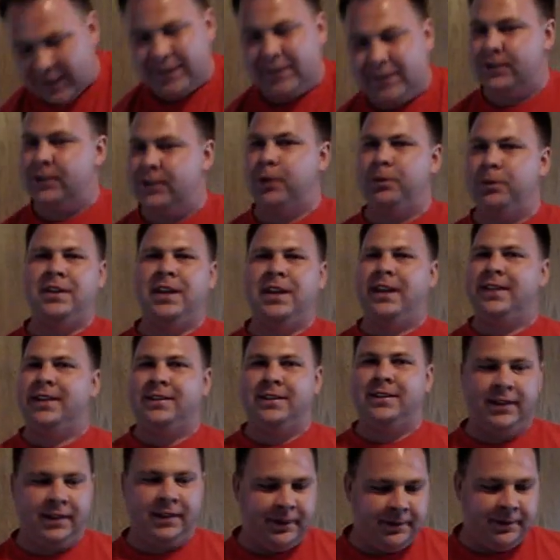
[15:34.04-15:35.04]
So
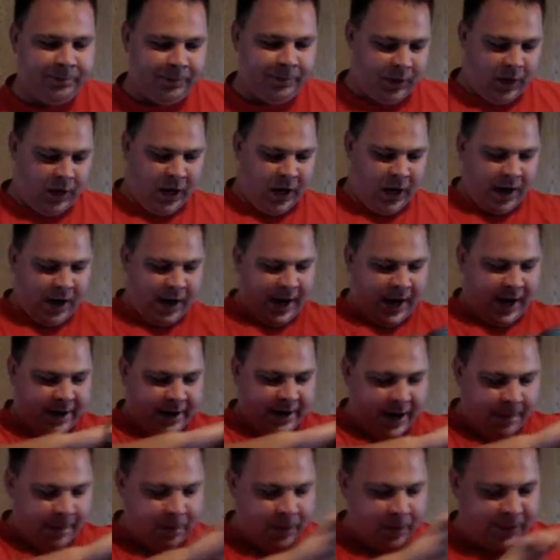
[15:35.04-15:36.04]
tasty.
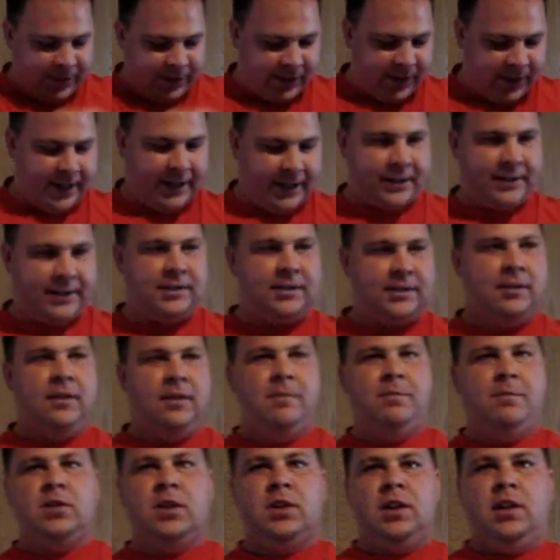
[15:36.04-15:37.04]
Alright, number 6.
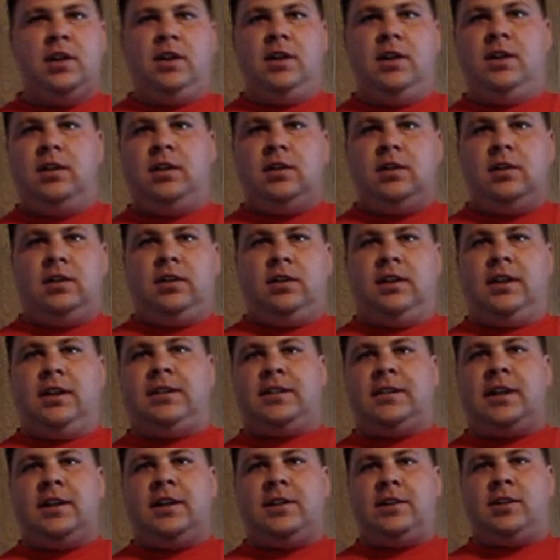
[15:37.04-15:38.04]

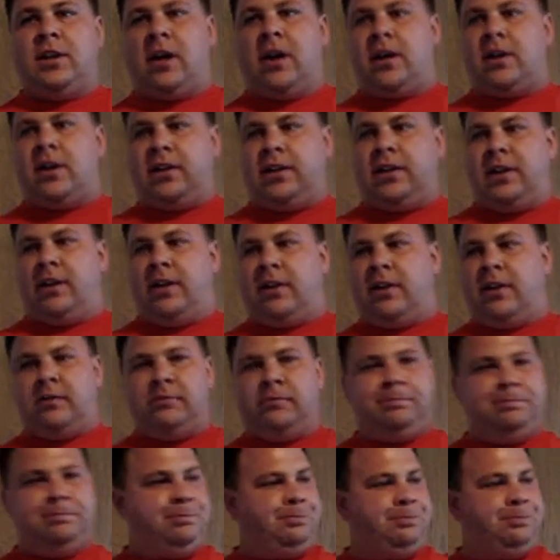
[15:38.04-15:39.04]
Let's get started here.